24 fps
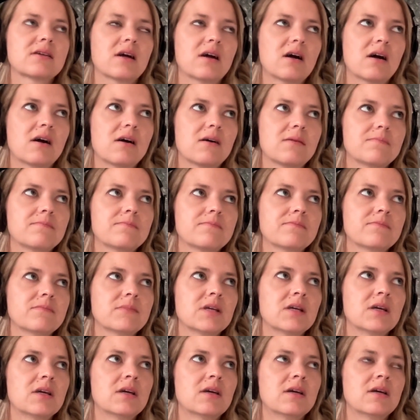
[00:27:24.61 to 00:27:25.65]

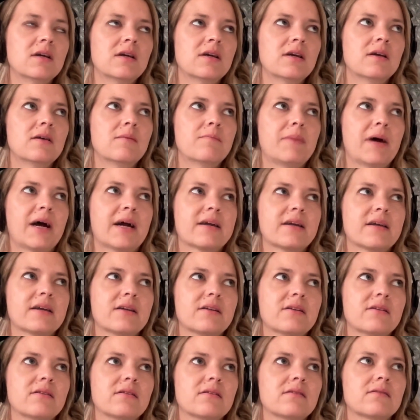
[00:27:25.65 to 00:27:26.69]

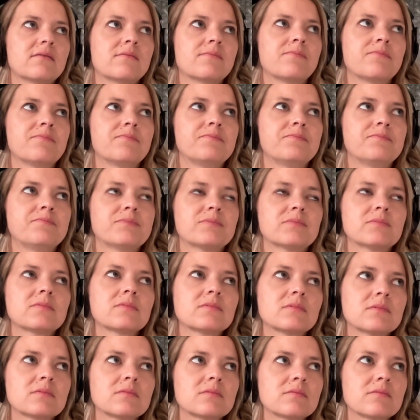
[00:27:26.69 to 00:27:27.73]

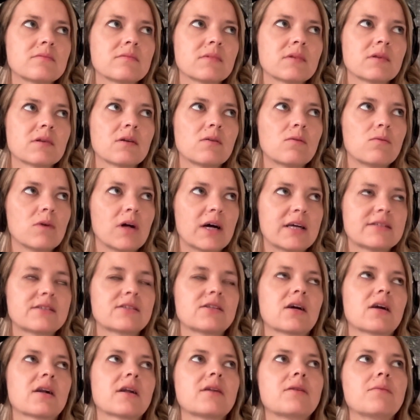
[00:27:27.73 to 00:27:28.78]
I
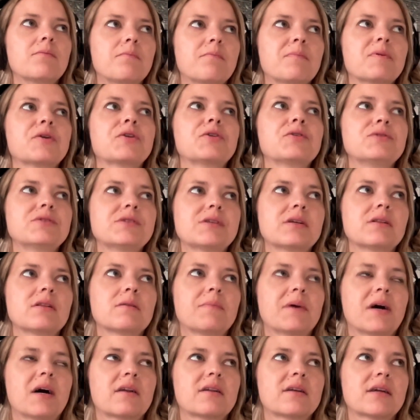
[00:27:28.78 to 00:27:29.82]
started producing the
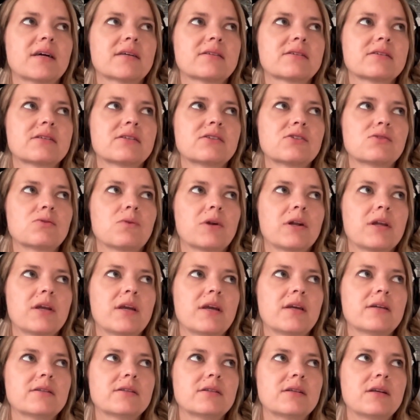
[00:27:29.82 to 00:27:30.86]
podcast in
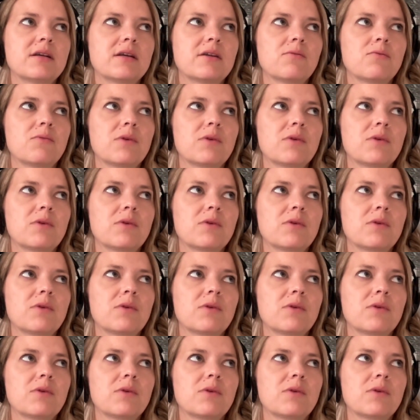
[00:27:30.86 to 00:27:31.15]
2018.